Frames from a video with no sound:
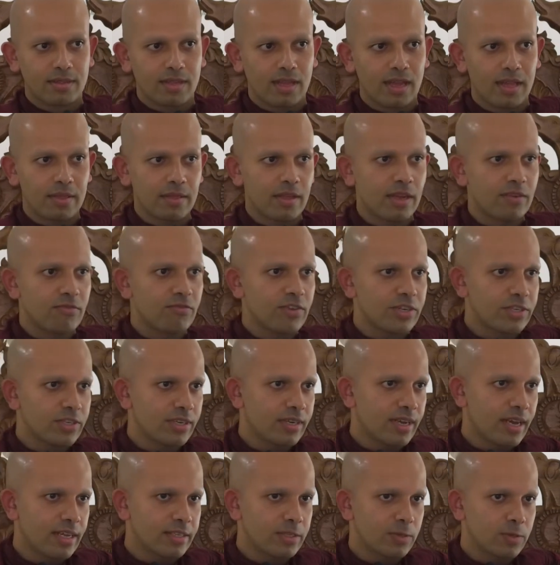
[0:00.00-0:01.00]
and that
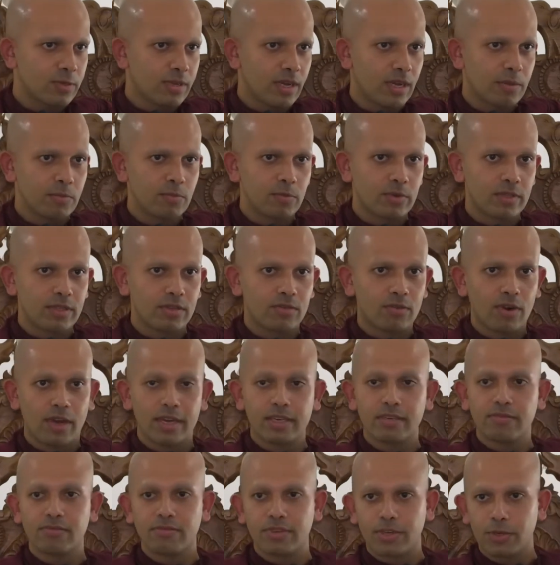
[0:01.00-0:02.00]
vision has to come with
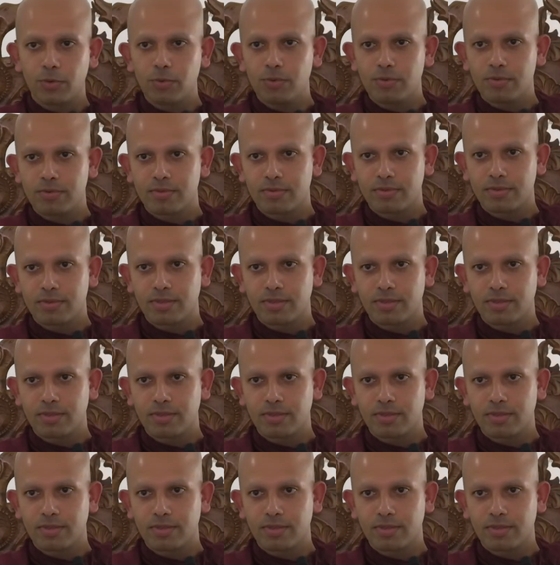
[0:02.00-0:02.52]
right view,